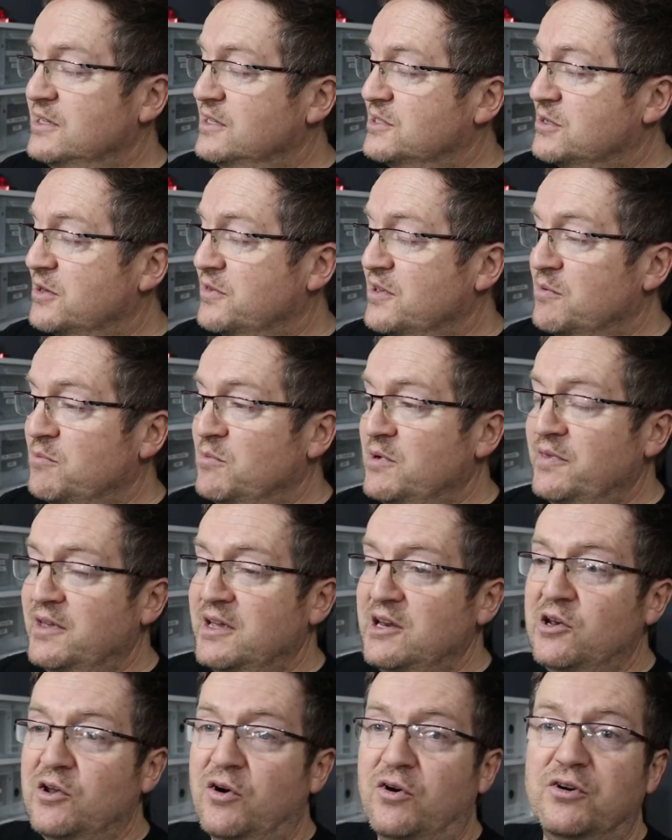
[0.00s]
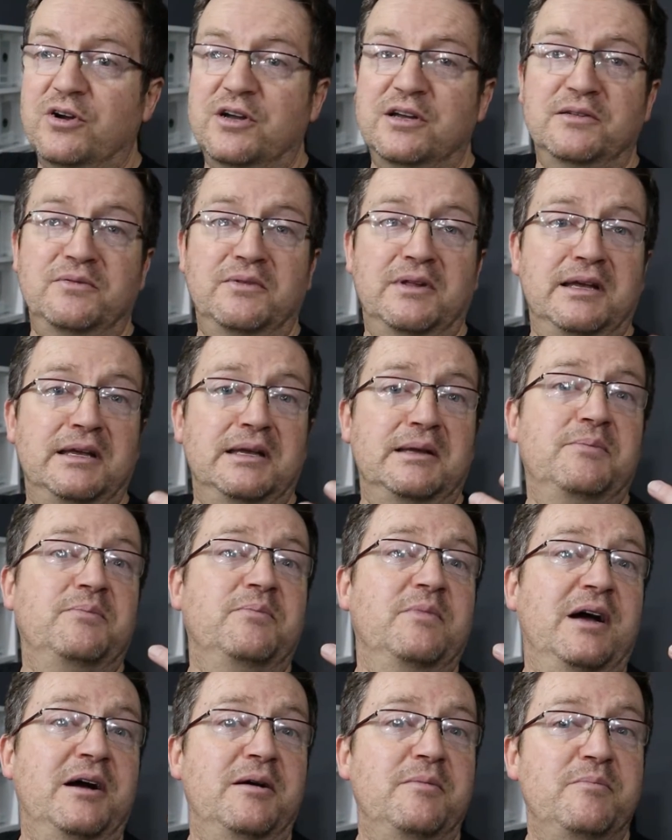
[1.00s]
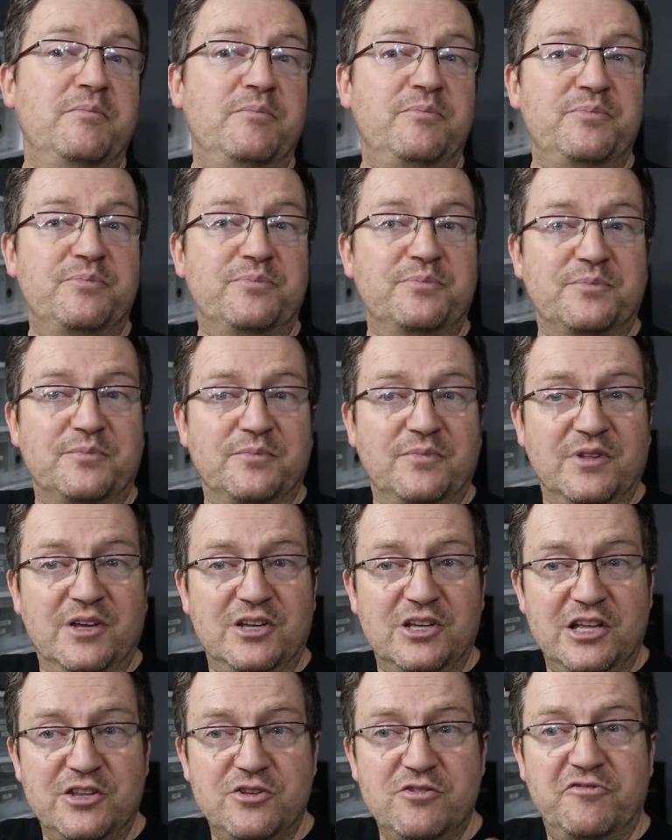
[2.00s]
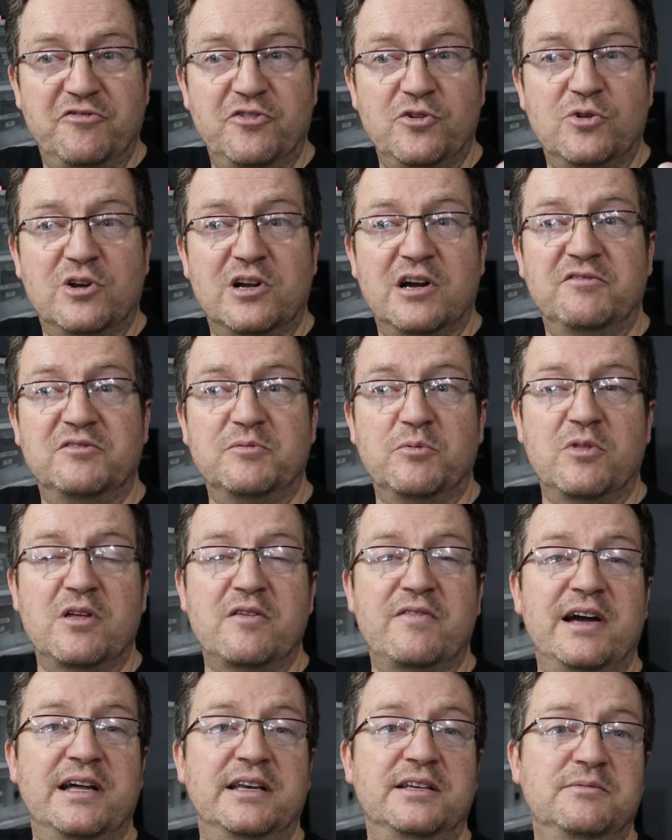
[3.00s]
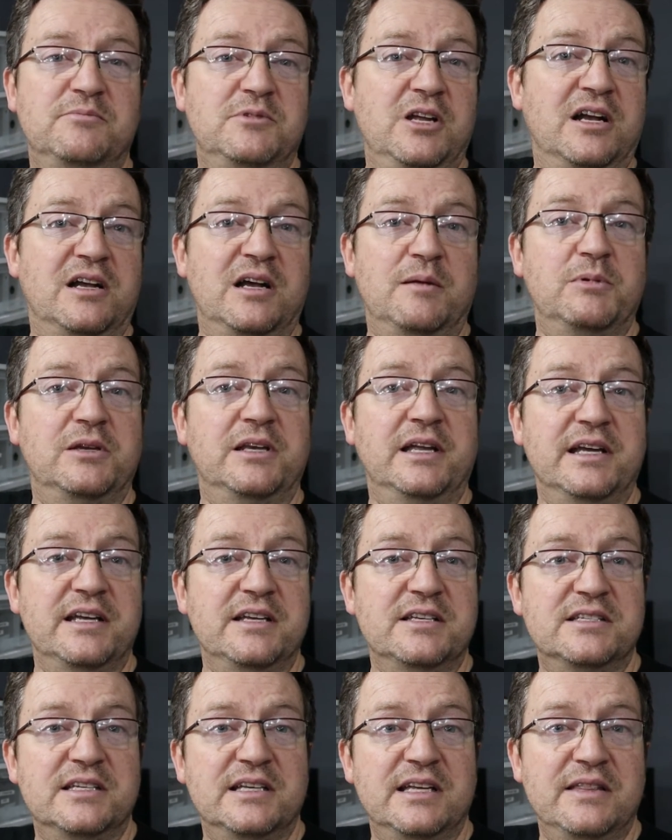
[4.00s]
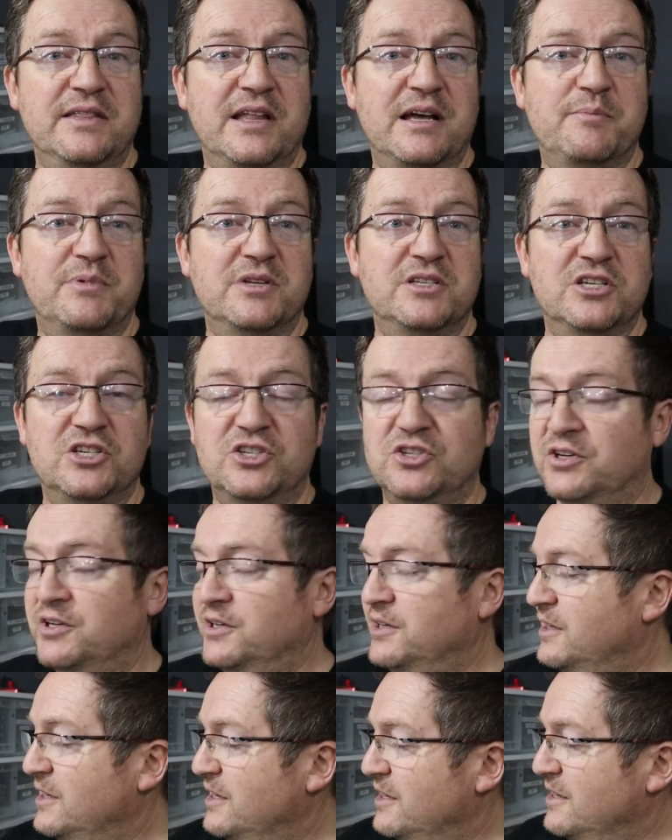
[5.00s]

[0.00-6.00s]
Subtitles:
So I think when they lock and they and you feel comfortable they've had a couple of days in that position,